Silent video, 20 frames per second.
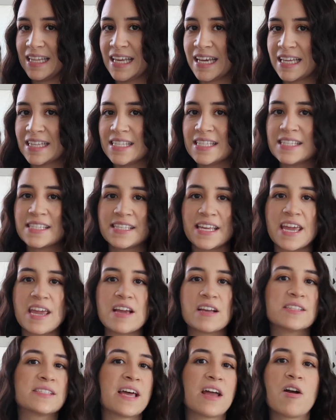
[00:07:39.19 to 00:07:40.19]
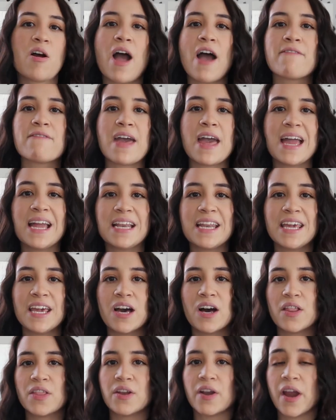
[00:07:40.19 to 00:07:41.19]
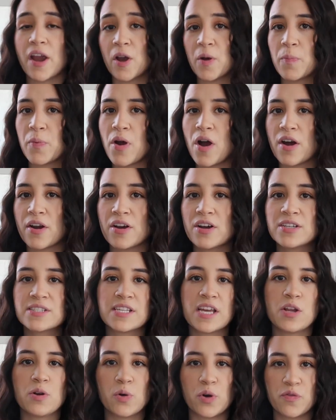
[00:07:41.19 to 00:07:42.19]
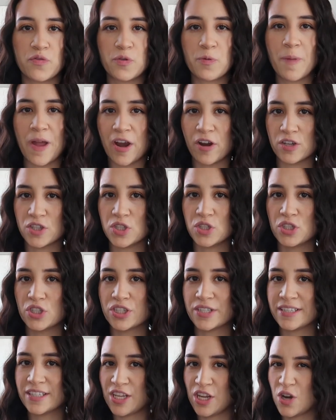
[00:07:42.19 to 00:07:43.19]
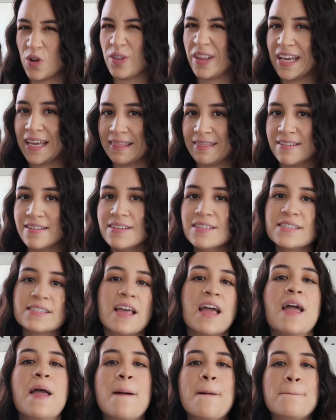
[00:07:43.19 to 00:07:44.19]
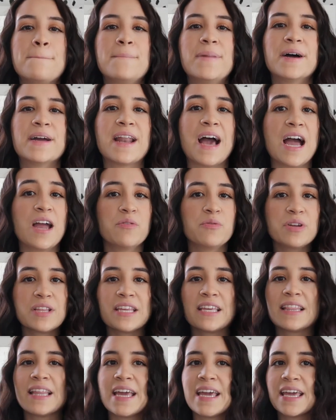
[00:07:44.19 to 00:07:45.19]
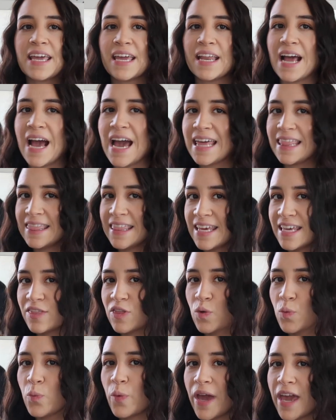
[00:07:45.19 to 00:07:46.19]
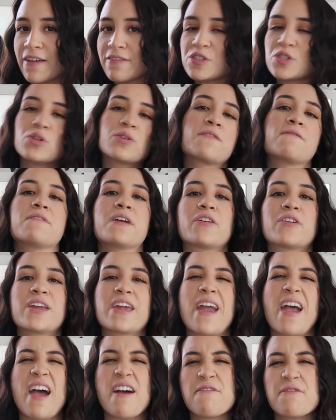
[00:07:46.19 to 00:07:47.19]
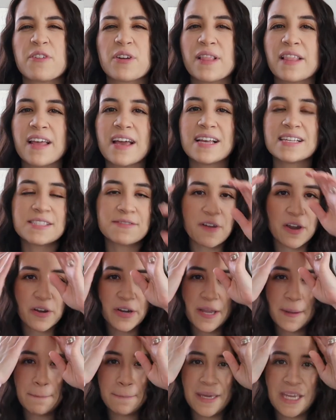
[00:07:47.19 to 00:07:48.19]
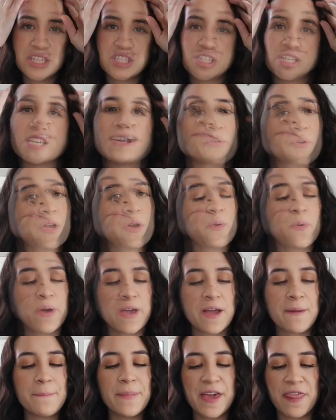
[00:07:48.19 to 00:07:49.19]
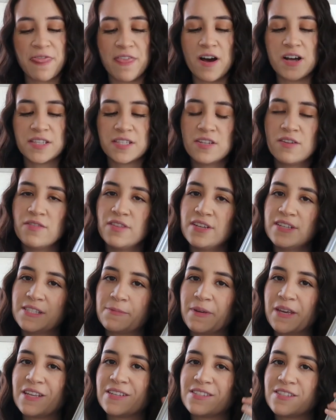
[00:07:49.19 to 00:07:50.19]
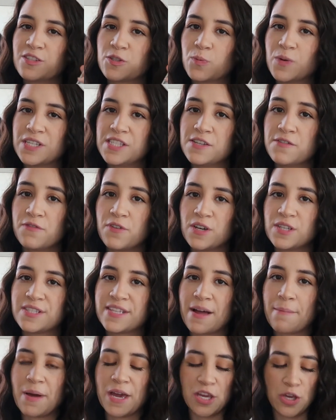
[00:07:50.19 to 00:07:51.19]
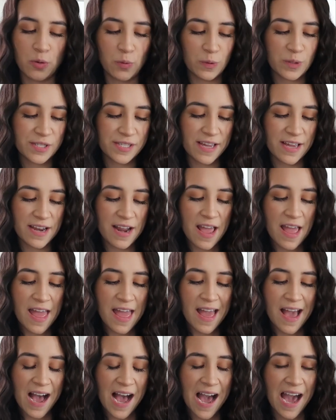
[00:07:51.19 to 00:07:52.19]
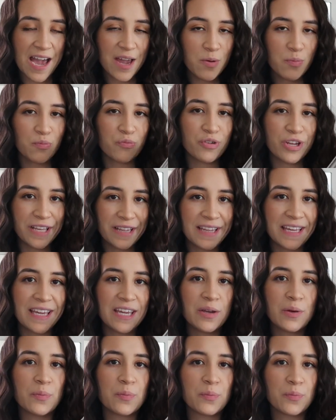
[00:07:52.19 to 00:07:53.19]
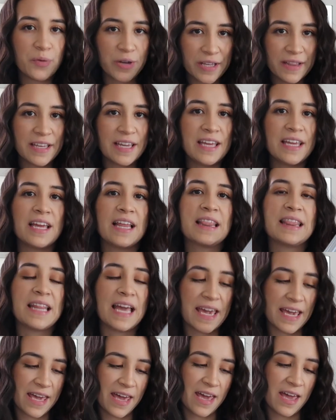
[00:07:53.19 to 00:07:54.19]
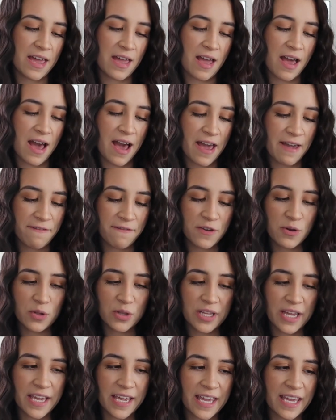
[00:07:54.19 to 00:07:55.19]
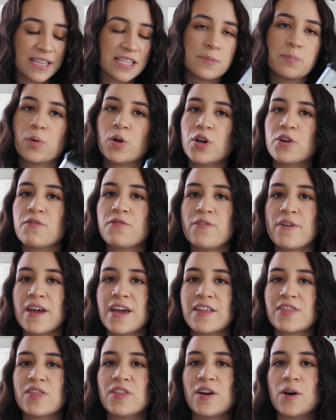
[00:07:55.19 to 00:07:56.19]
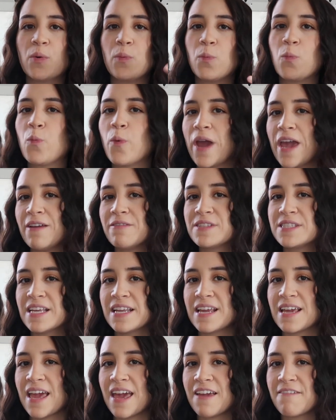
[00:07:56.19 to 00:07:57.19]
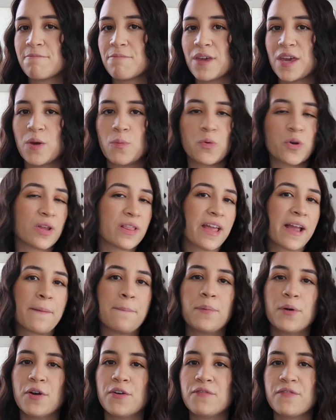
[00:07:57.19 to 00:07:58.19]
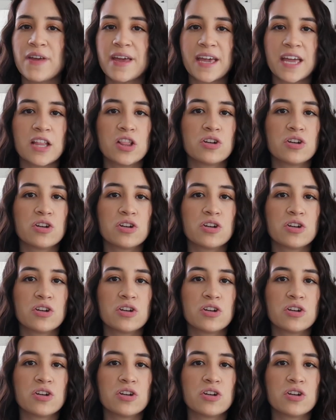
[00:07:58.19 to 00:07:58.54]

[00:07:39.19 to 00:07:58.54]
Like it's insane because I don't have any other hair products in order for my hair to look, you know, like this. But I really like it. I think the waves look very effortless, very beachy. Very quick, my thoughts on this because this was the first time I used it. I really, really like it. I feel like it's perfect. The waves that it gave me were like perfect.